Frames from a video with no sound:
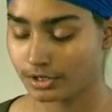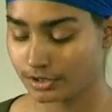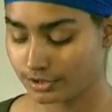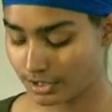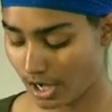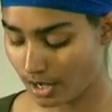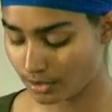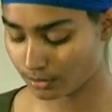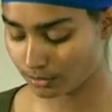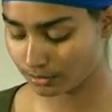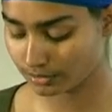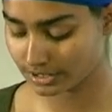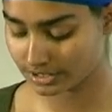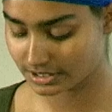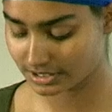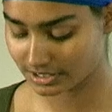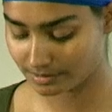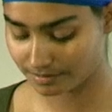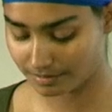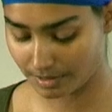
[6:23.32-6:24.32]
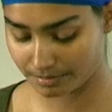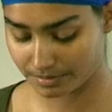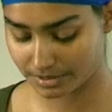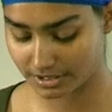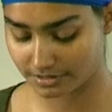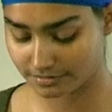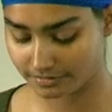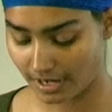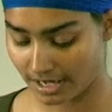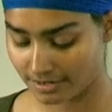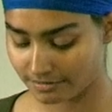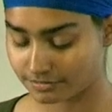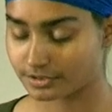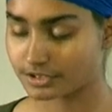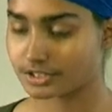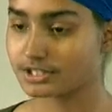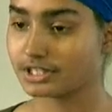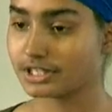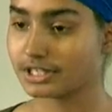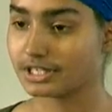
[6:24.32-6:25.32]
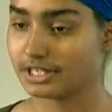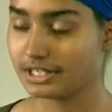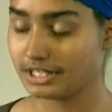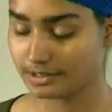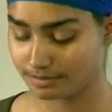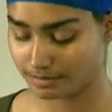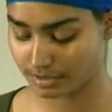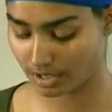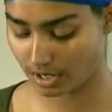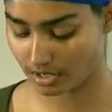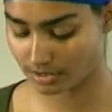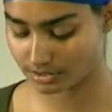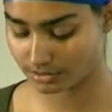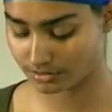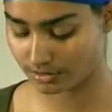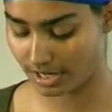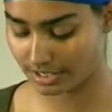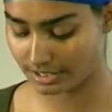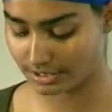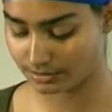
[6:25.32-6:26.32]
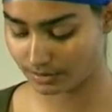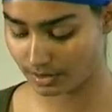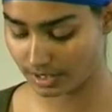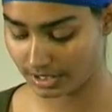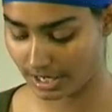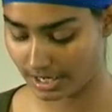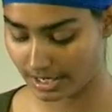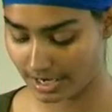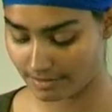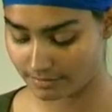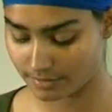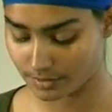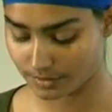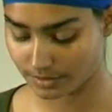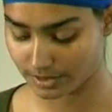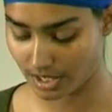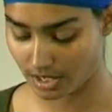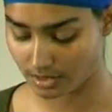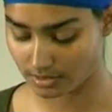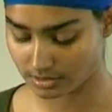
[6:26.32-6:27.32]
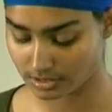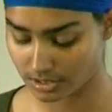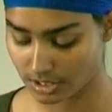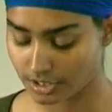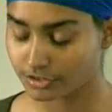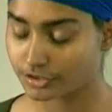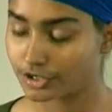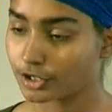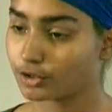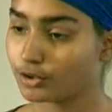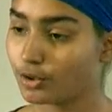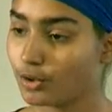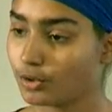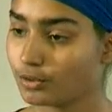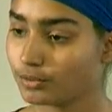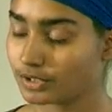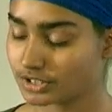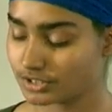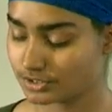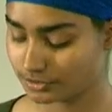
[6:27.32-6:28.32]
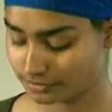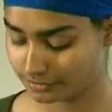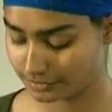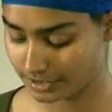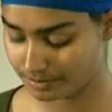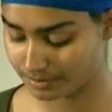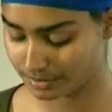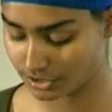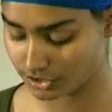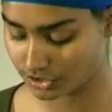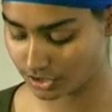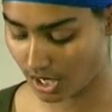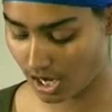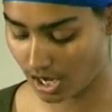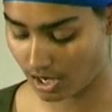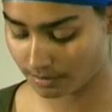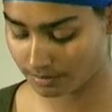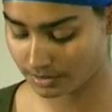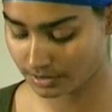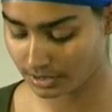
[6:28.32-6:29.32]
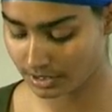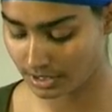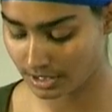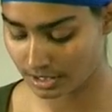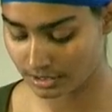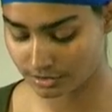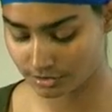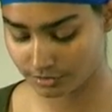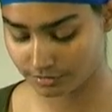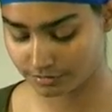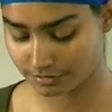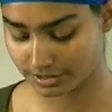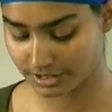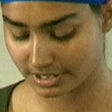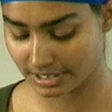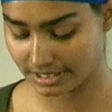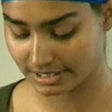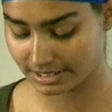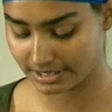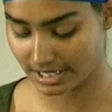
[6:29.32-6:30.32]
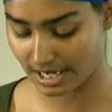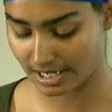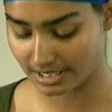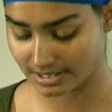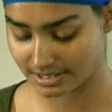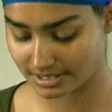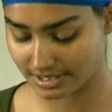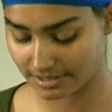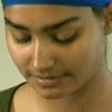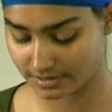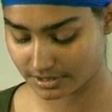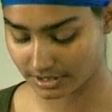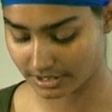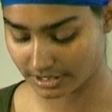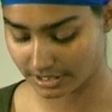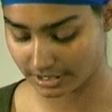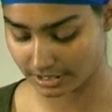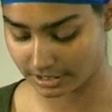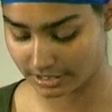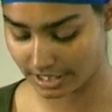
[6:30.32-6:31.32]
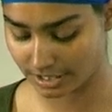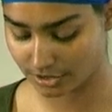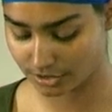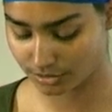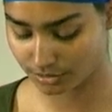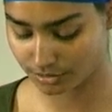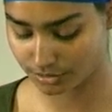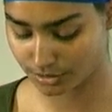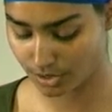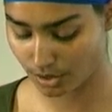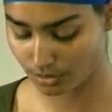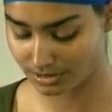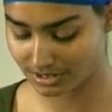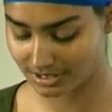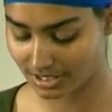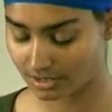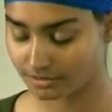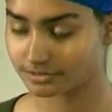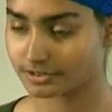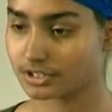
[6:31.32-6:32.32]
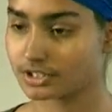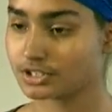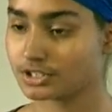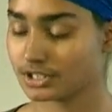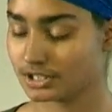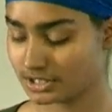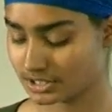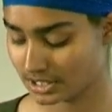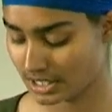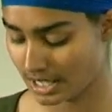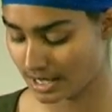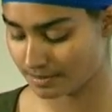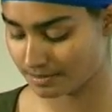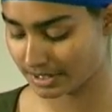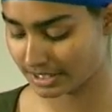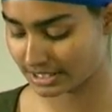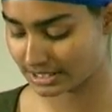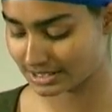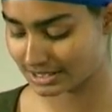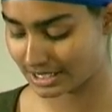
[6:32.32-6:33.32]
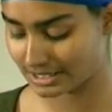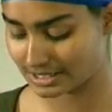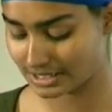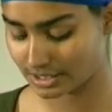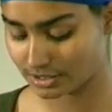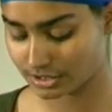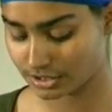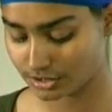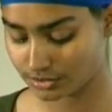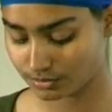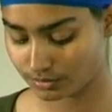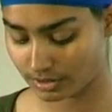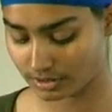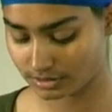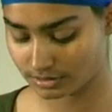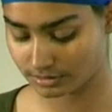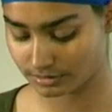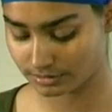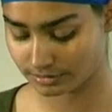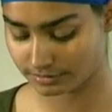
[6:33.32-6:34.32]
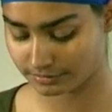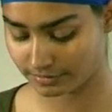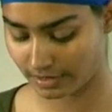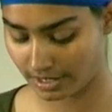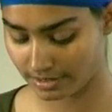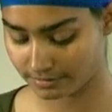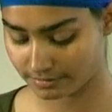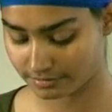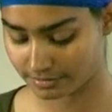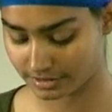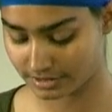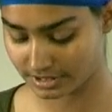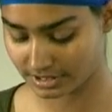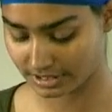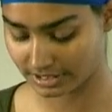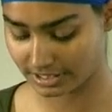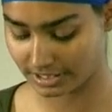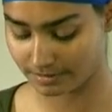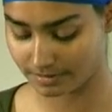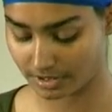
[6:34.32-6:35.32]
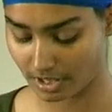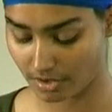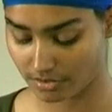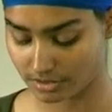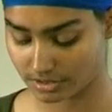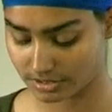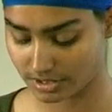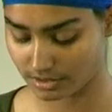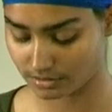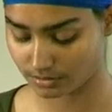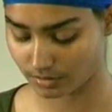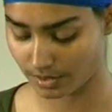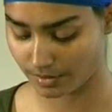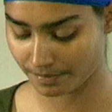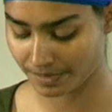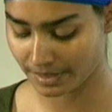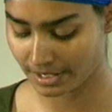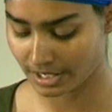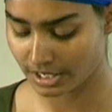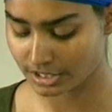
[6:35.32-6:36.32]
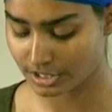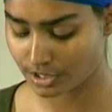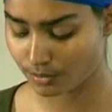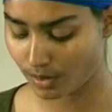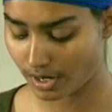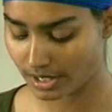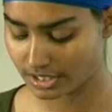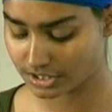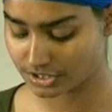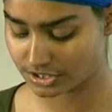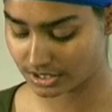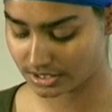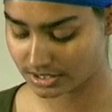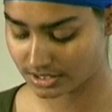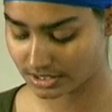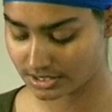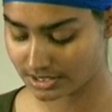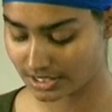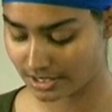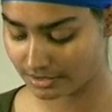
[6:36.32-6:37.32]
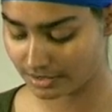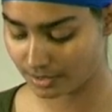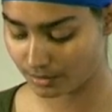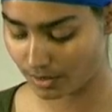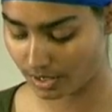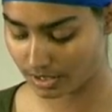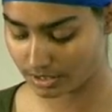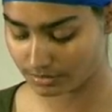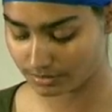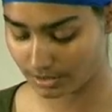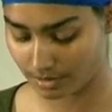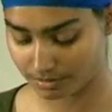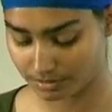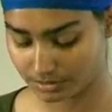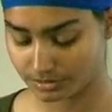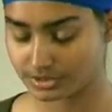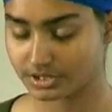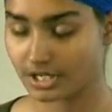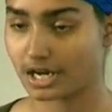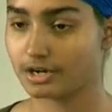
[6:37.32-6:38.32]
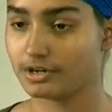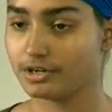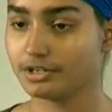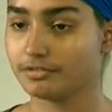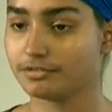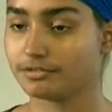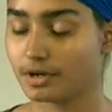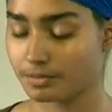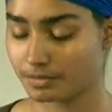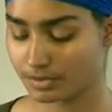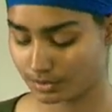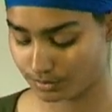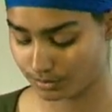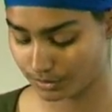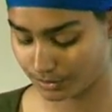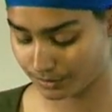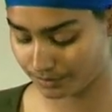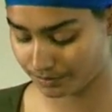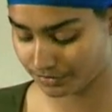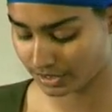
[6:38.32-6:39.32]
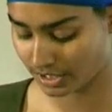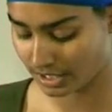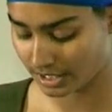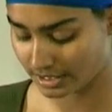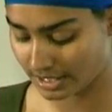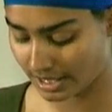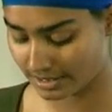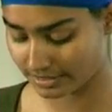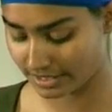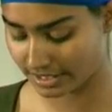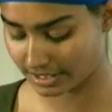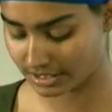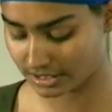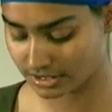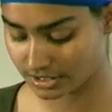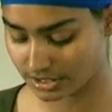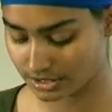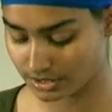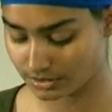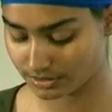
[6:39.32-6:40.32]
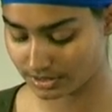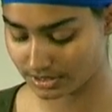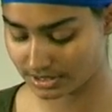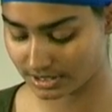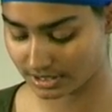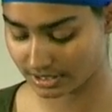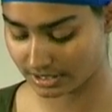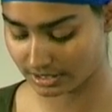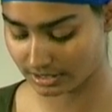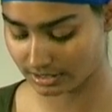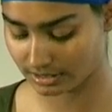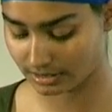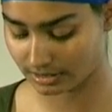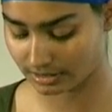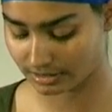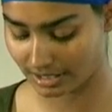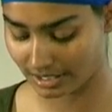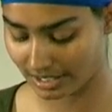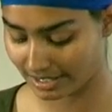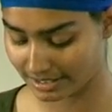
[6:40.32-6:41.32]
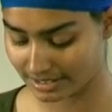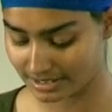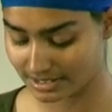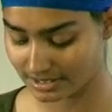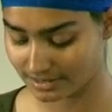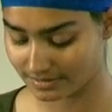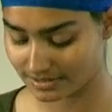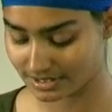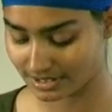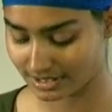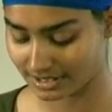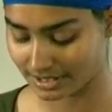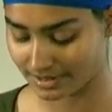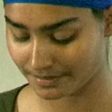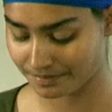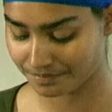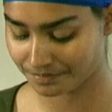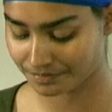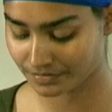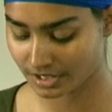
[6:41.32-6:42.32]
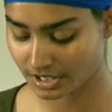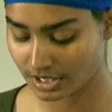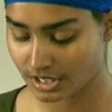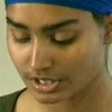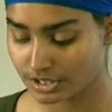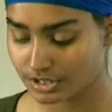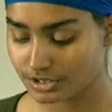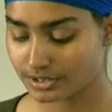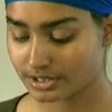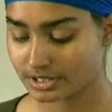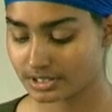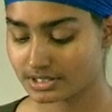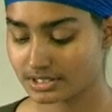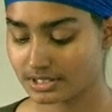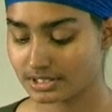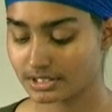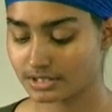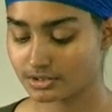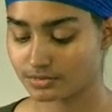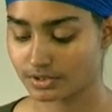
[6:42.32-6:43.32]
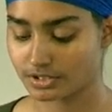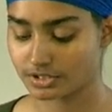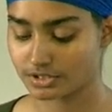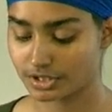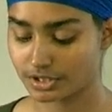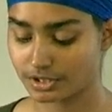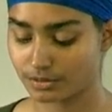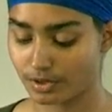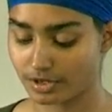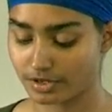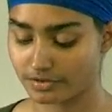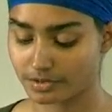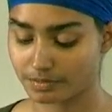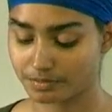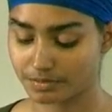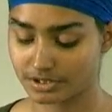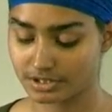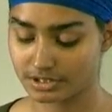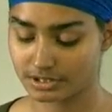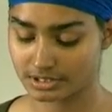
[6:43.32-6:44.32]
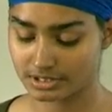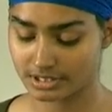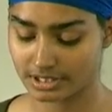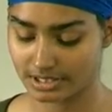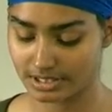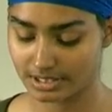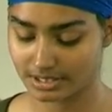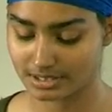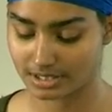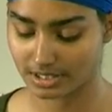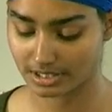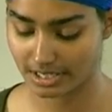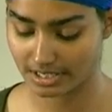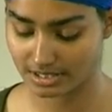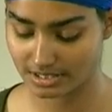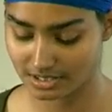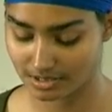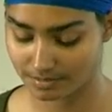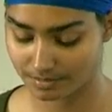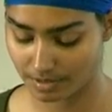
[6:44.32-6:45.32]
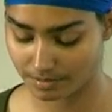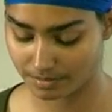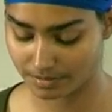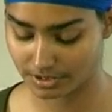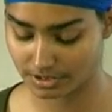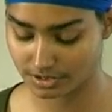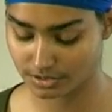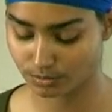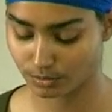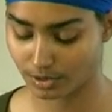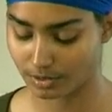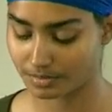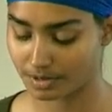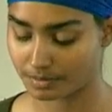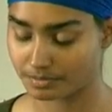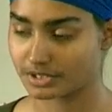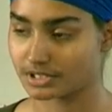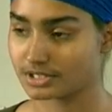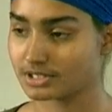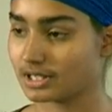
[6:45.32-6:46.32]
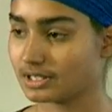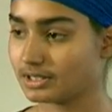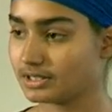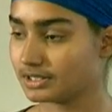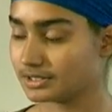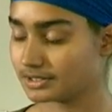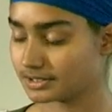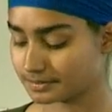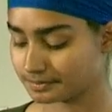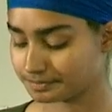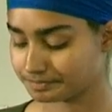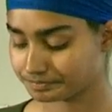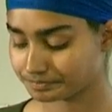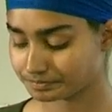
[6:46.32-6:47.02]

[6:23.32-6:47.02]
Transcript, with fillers: Not only did the Babbars fight for Sikhi, but also anyone and everyone else. Their goal was to free Punjab, to free India and save Sikhi. They showed no selfishness because they didn't just want to fight for Sikhi but others as well. They wanted justice and they wanted to uproot tyranny from the root. And they continue the, Sikhi, the legacy of Sikhi. You can see this when during one of the proceedings against the Babbars, one Babbar said this.